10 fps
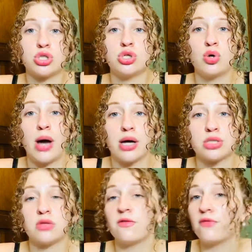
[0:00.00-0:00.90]
You'll
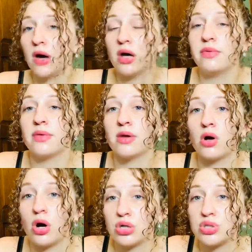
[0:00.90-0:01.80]
actually find that there
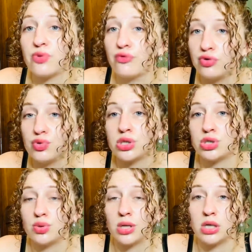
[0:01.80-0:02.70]
are some foods that you
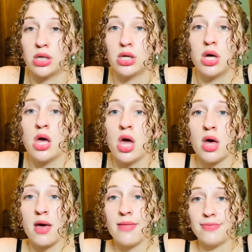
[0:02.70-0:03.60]
can eat
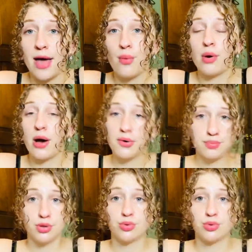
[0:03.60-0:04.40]
that will help you.